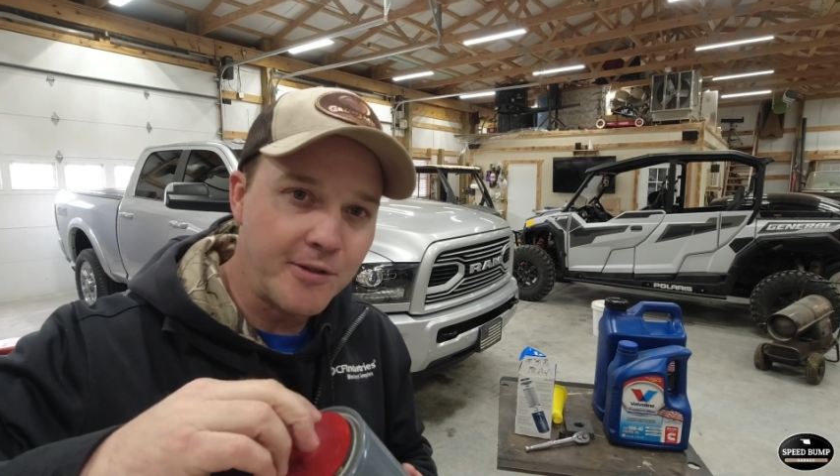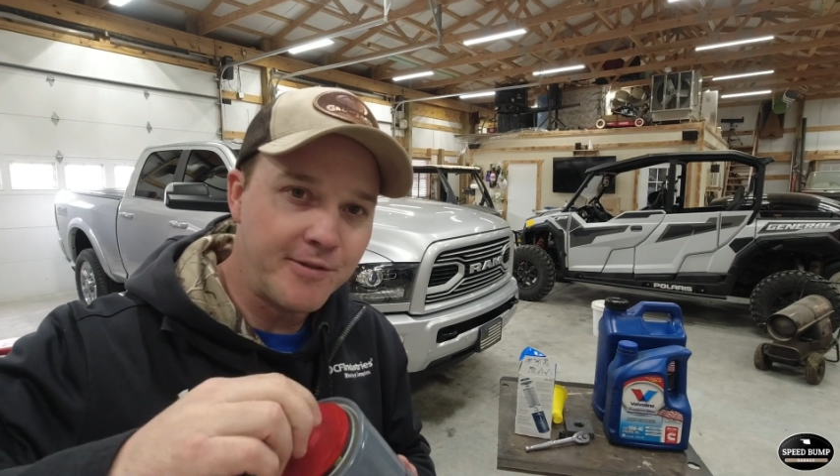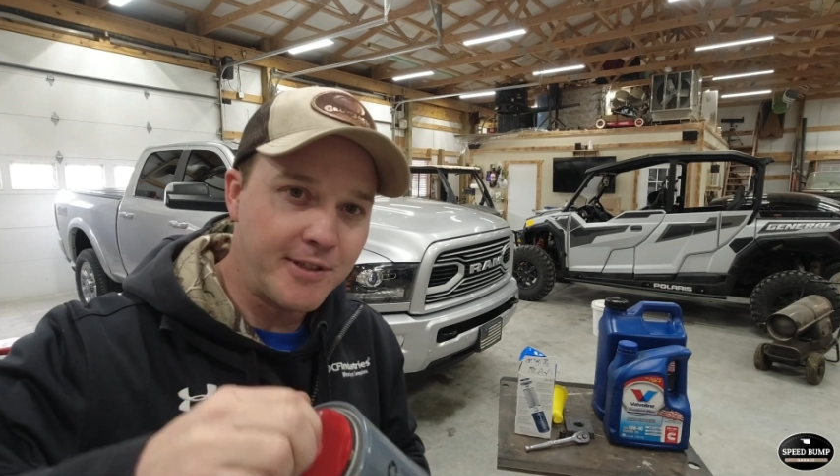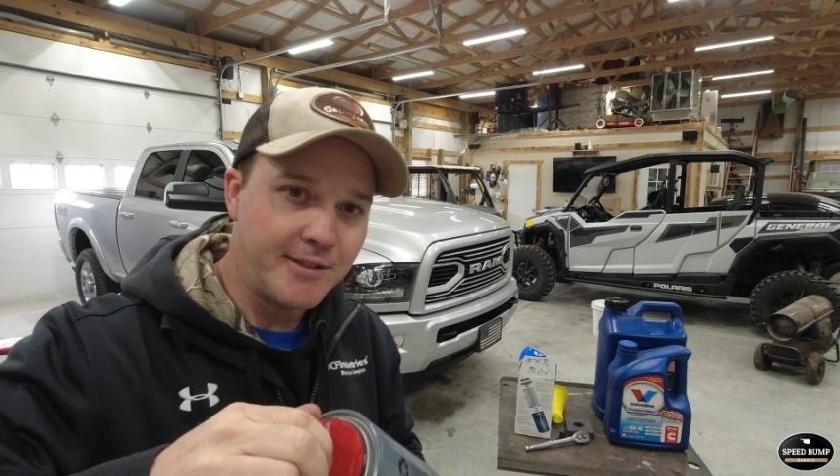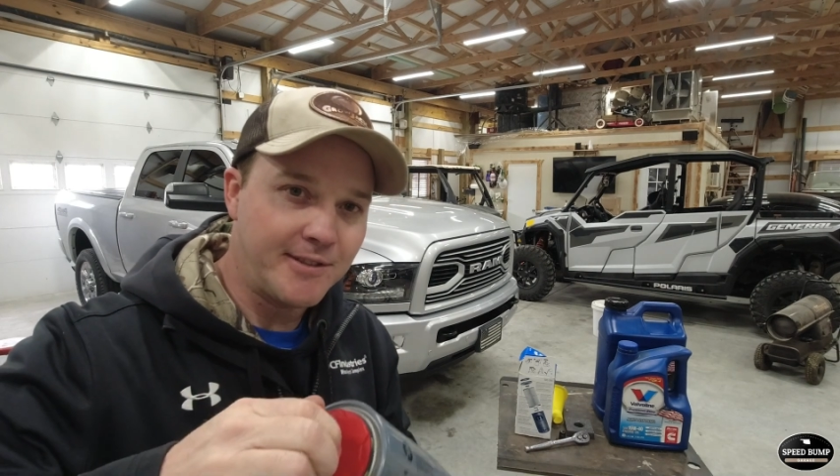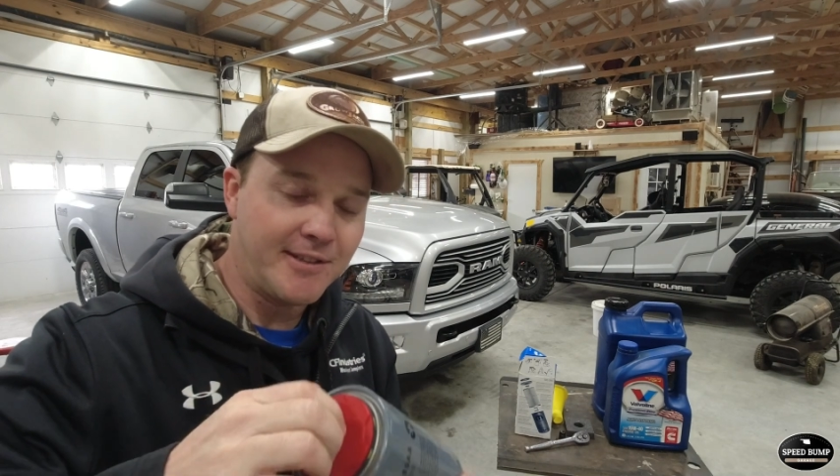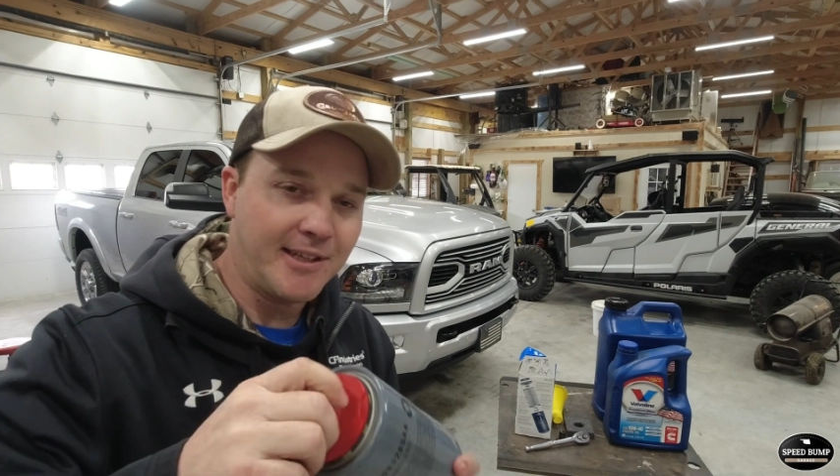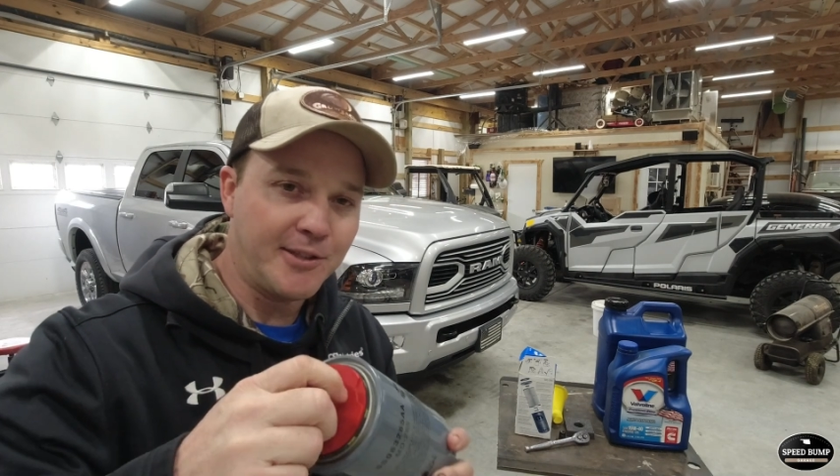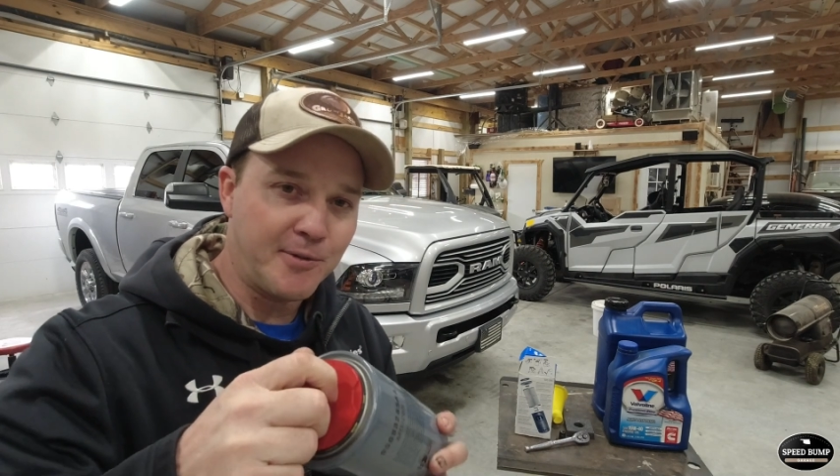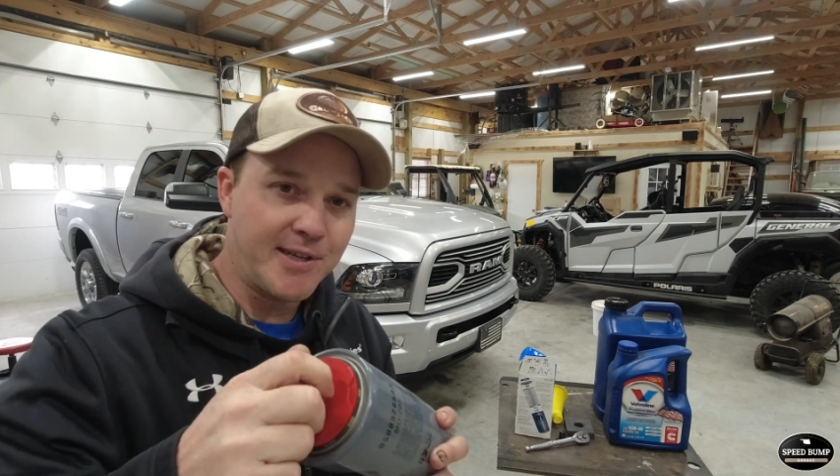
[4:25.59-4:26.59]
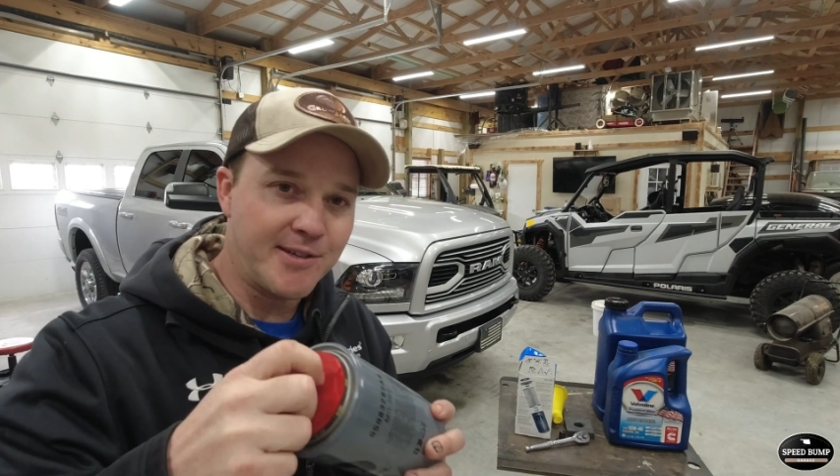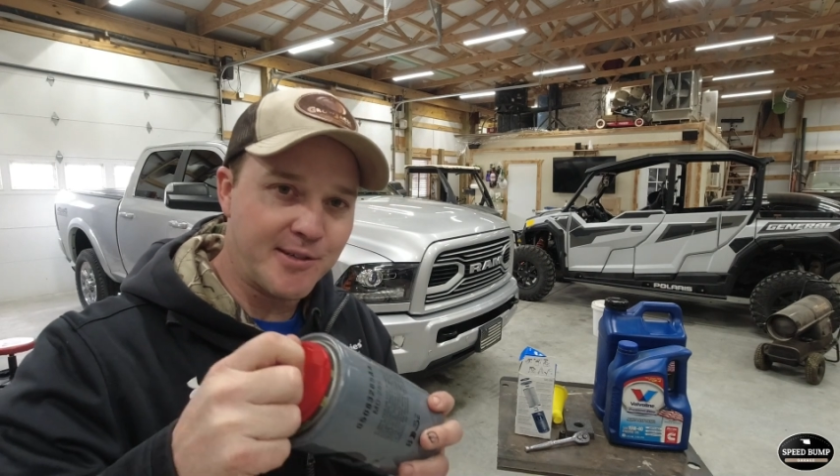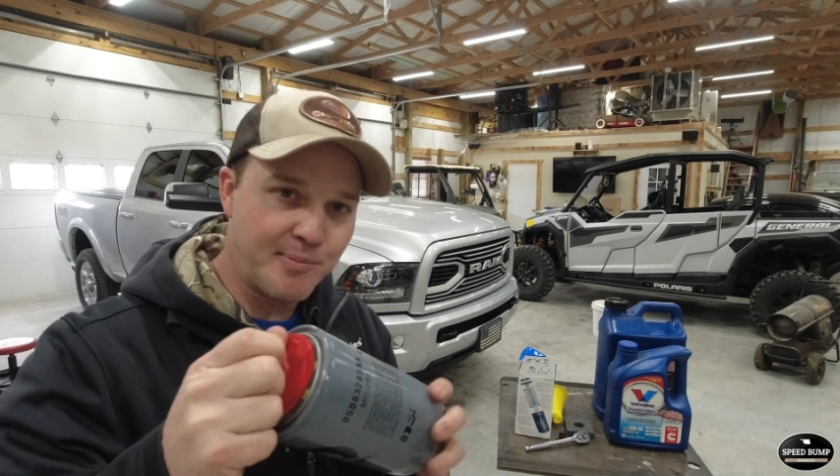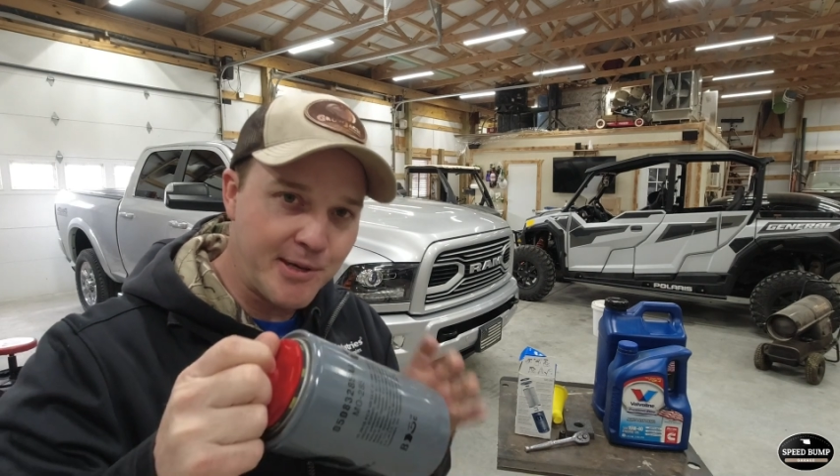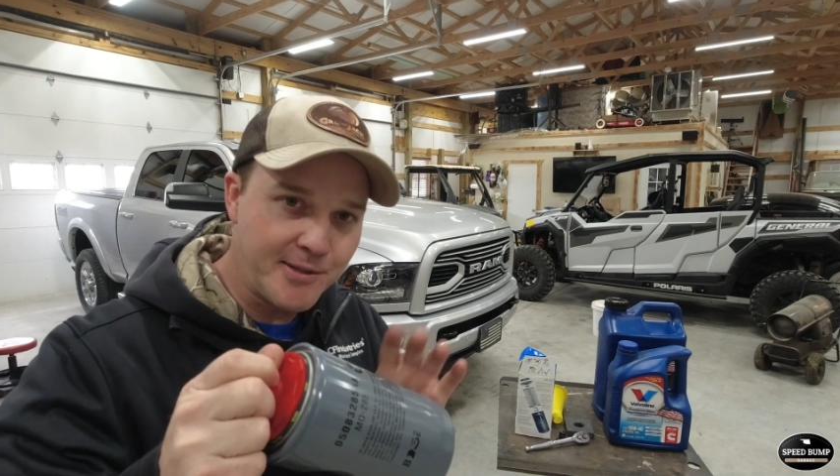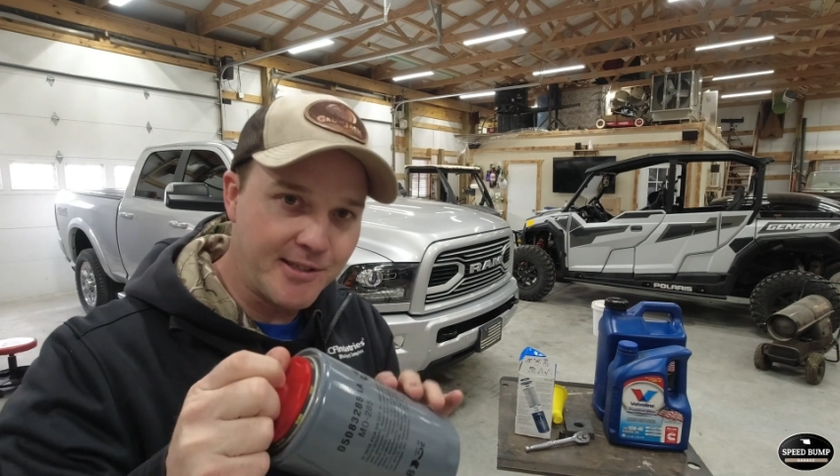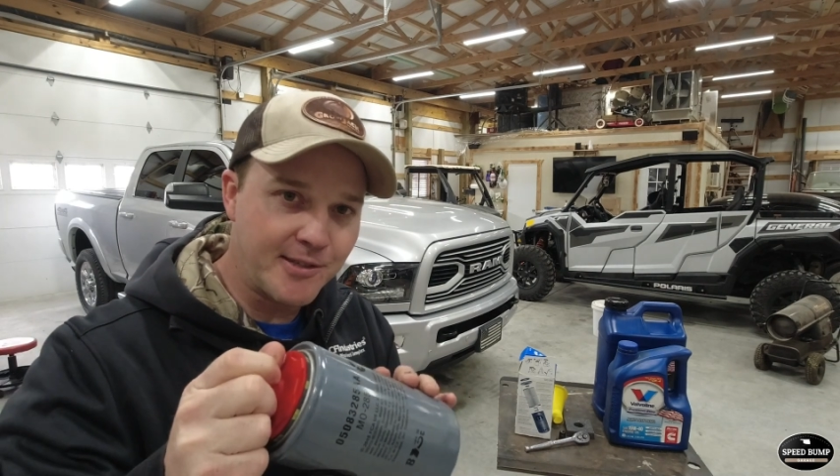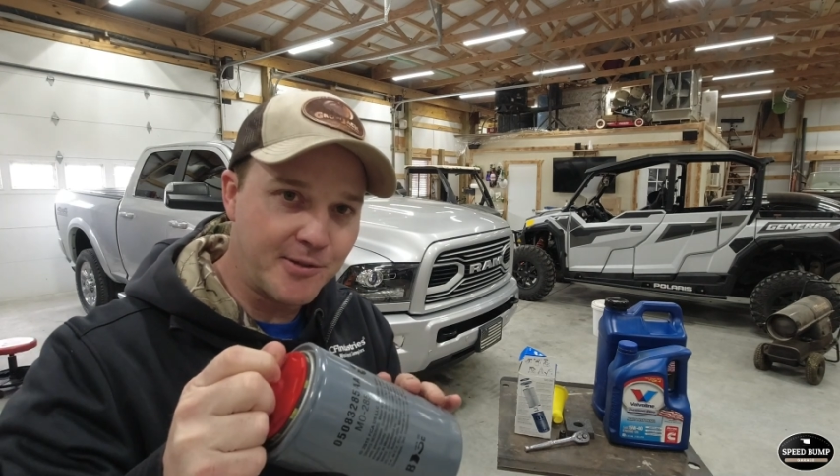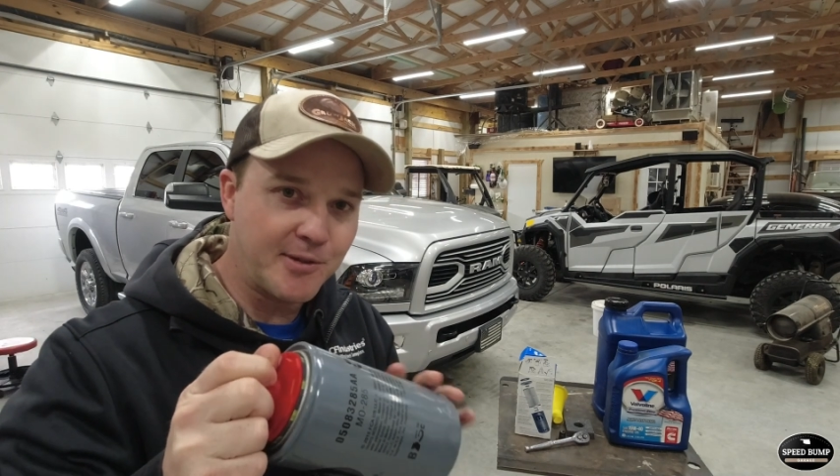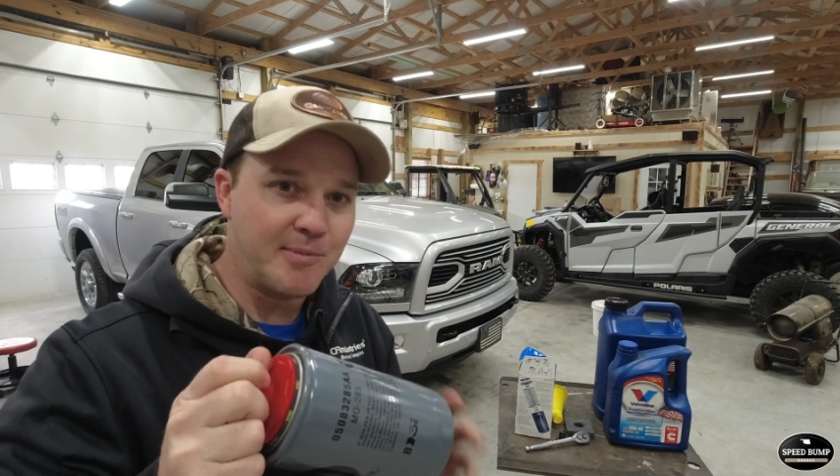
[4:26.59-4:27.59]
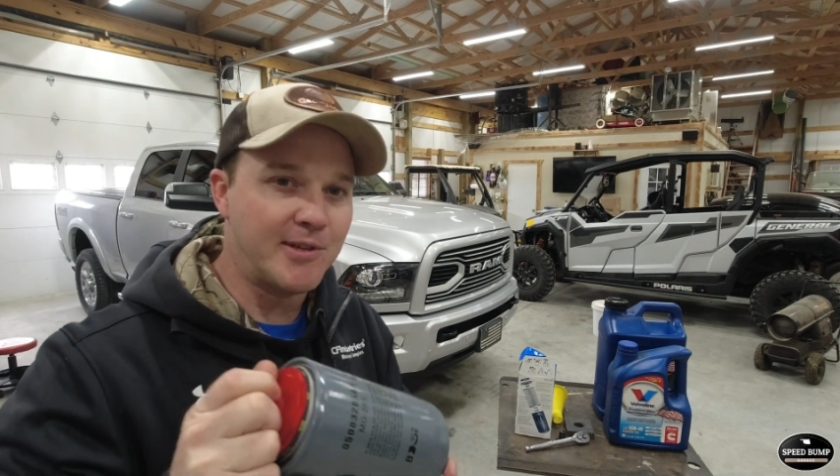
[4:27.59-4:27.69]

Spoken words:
oil filter like the way you're supposed to do it,